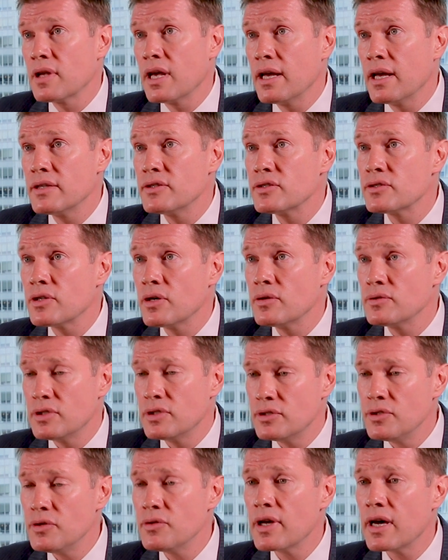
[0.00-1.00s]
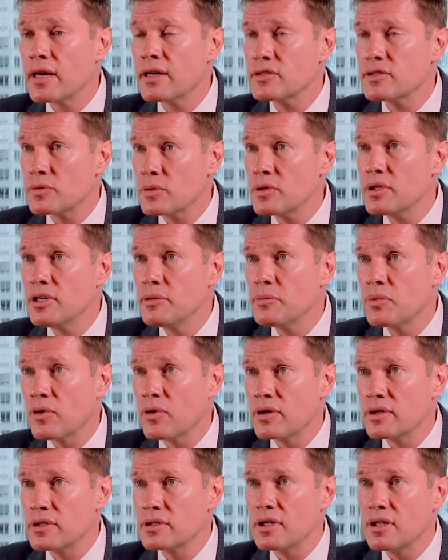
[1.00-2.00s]
And so to do that, it's really
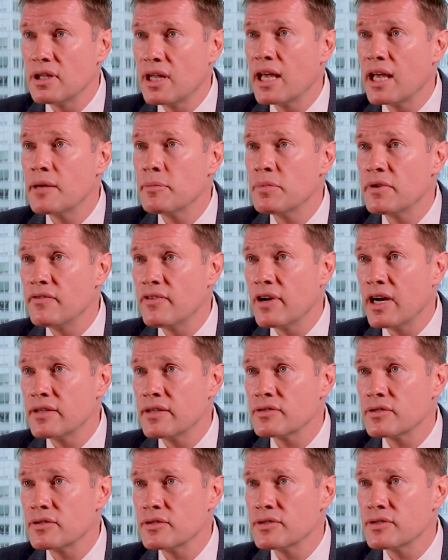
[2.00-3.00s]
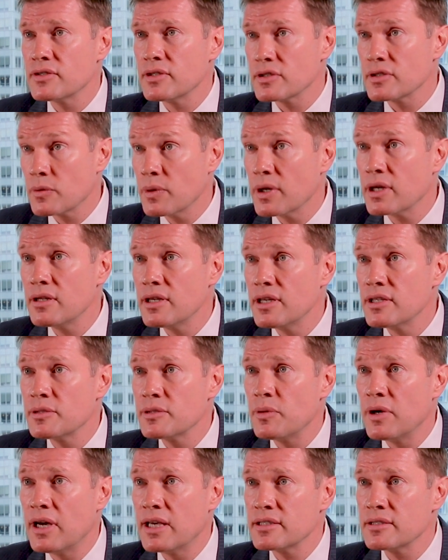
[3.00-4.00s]
important to line up advisors as quickly as
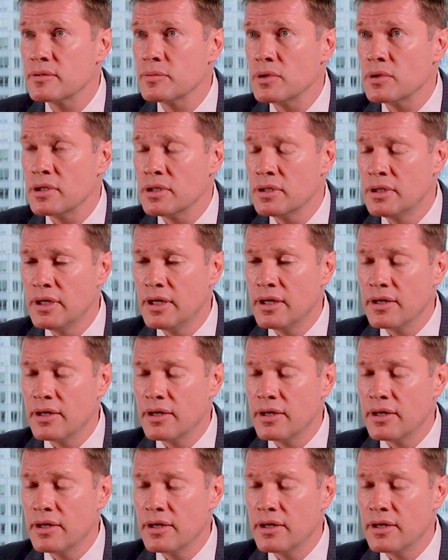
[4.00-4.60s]
possible